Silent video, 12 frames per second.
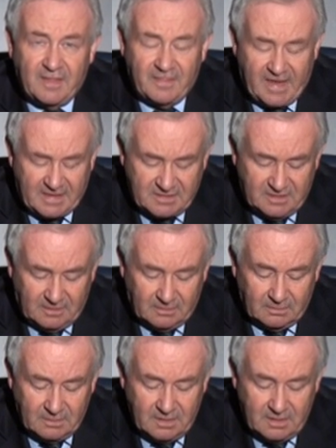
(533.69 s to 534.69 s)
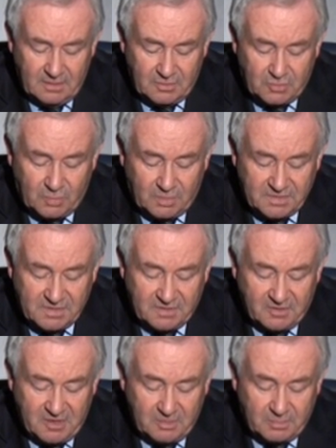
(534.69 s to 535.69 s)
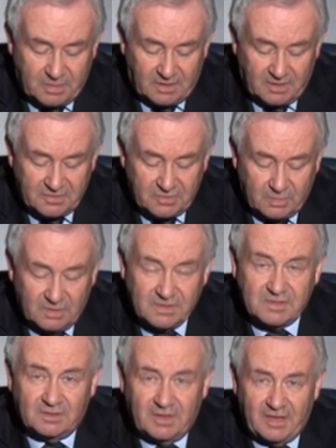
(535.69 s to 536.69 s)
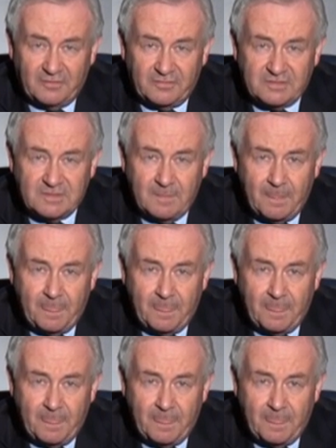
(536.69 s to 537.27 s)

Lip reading: that needle towards the green part, towards the left.